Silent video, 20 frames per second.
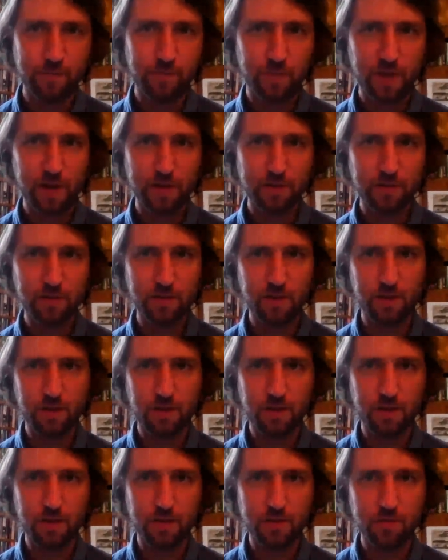that
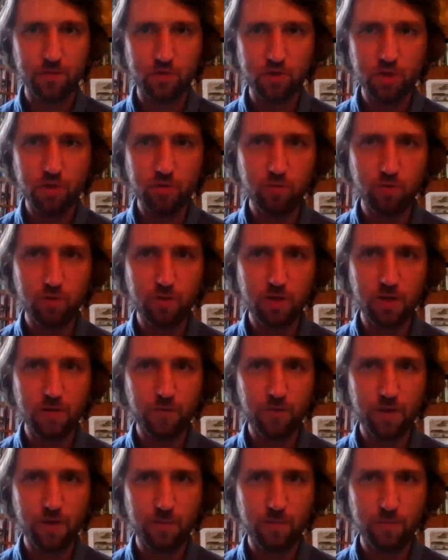Suu Kyi would
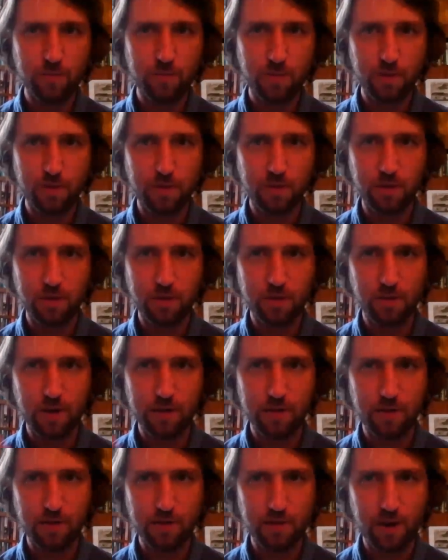give him
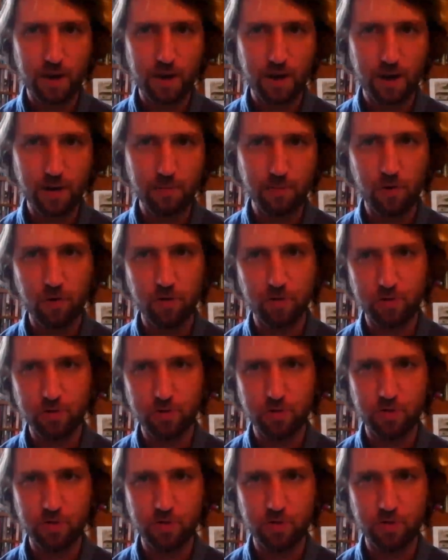another term, or